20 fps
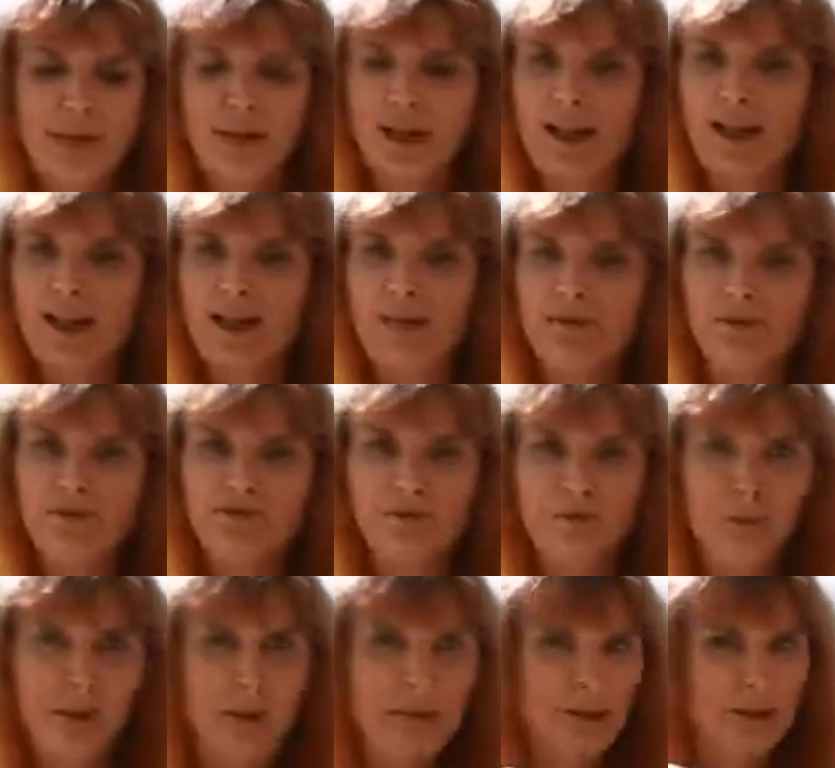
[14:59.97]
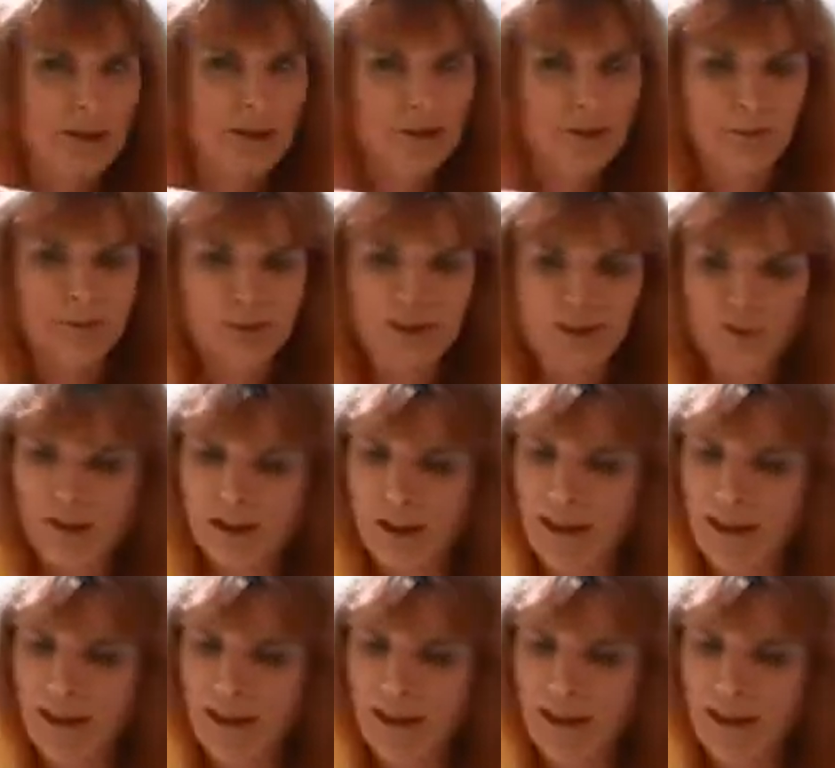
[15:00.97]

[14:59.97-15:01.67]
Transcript: have paper clips for